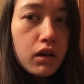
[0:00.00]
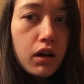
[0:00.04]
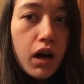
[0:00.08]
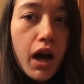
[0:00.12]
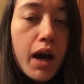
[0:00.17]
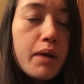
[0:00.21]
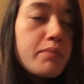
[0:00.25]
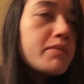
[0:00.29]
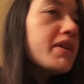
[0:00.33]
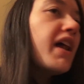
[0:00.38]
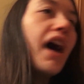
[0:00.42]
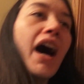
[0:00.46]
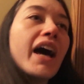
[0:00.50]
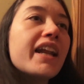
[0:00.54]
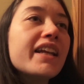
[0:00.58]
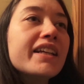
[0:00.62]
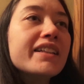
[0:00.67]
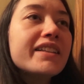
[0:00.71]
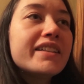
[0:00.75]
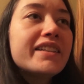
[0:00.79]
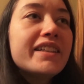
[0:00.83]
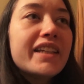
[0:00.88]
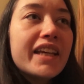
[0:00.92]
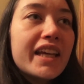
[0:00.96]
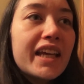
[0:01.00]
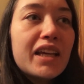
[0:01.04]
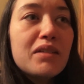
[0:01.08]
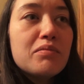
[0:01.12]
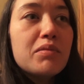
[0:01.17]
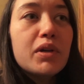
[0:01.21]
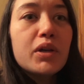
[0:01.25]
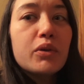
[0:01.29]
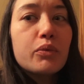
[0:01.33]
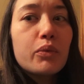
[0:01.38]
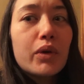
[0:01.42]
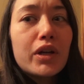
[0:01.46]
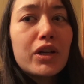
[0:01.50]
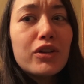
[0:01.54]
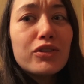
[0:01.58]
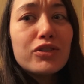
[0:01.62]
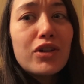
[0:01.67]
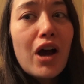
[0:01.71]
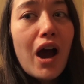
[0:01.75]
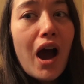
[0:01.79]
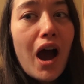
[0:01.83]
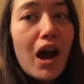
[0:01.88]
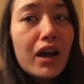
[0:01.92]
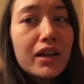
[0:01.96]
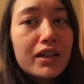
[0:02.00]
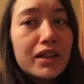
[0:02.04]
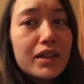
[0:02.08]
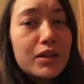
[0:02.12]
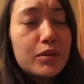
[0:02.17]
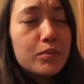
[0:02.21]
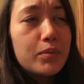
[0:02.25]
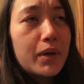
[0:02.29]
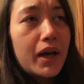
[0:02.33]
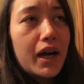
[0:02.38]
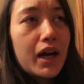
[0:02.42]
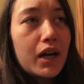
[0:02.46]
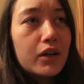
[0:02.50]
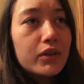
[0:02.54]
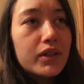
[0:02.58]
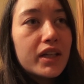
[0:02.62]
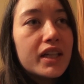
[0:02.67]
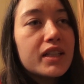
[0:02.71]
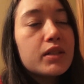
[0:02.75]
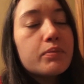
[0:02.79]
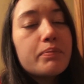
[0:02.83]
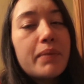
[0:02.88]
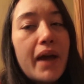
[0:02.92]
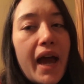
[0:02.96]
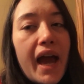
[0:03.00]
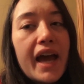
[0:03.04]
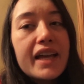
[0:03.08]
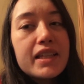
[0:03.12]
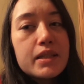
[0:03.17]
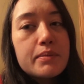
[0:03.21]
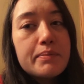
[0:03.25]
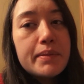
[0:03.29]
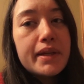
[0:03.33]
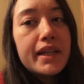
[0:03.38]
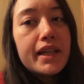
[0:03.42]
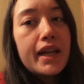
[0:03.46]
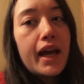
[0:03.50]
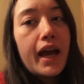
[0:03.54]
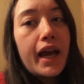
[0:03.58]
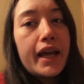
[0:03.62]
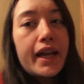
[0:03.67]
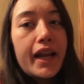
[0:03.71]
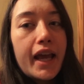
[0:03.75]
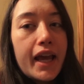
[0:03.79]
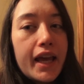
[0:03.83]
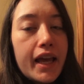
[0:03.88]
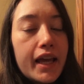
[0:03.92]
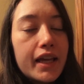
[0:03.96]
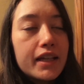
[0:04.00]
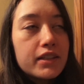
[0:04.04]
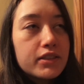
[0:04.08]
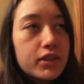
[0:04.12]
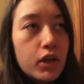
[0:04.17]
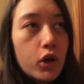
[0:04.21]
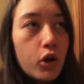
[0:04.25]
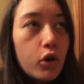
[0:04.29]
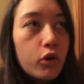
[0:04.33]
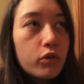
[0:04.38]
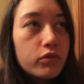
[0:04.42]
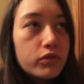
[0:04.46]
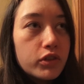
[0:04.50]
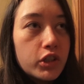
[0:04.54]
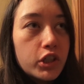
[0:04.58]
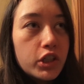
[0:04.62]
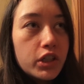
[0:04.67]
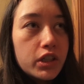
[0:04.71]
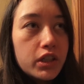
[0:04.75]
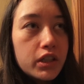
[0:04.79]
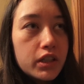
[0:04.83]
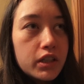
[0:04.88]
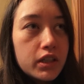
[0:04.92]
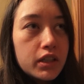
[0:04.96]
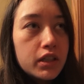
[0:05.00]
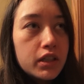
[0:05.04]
I'm not a demon. What are you talking about? It's past midnight. It's over.